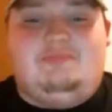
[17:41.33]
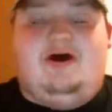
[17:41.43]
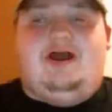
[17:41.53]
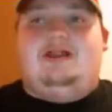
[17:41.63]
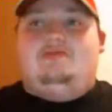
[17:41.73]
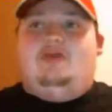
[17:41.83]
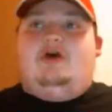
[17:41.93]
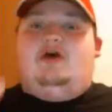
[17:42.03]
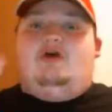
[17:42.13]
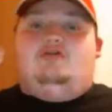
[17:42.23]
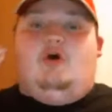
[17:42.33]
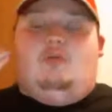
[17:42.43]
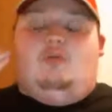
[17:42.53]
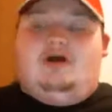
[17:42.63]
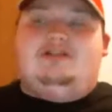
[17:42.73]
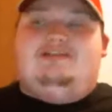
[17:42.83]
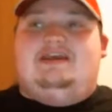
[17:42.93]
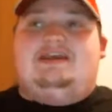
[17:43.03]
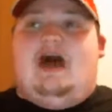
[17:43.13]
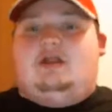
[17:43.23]
But the one
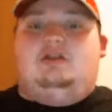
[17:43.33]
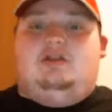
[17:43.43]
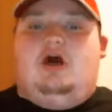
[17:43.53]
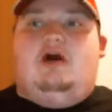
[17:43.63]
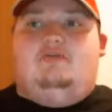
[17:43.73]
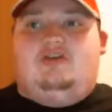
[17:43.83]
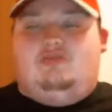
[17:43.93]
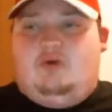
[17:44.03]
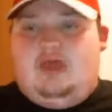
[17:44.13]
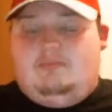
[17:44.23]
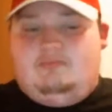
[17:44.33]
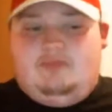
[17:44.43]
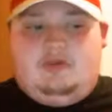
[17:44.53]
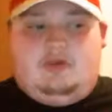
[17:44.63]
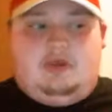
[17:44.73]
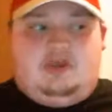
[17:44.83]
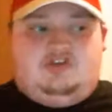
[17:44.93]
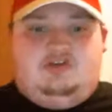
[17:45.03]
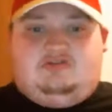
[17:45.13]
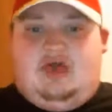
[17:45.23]
scene I love is when
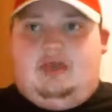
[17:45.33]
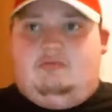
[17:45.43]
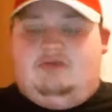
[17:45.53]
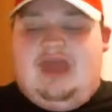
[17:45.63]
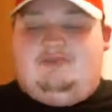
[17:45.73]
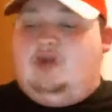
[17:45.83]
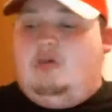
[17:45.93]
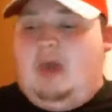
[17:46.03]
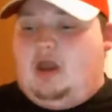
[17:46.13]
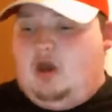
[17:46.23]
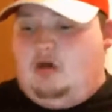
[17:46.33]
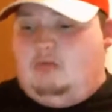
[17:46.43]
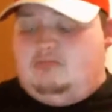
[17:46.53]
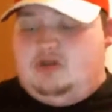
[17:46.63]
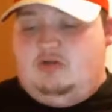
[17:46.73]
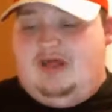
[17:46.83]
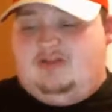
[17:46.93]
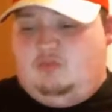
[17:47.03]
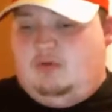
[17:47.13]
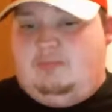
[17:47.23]
she's like, we have to go back home.
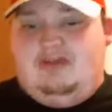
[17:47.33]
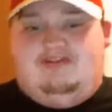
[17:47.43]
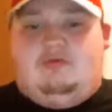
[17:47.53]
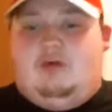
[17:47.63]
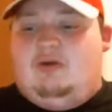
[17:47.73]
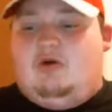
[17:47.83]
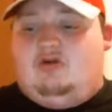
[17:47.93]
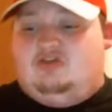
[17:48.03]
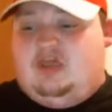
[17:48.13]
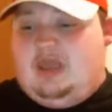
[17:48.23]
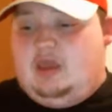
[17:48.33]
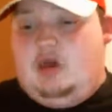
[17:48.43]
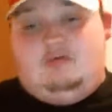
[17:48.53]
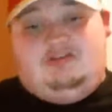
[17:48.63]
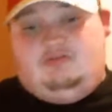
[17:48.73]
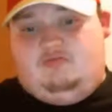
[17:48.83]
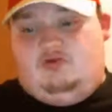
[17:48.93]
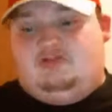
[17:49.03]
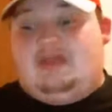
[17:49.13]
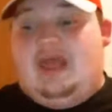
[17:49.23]
That's the one place that the White Walkers can't go because, of
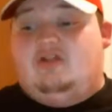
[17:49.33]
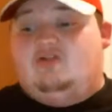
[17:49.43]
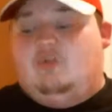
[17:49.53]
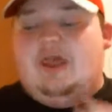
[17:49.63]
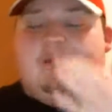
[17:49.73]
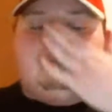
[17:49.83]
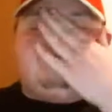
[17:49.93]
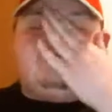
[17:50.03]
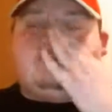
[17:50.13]
course, they can't swim.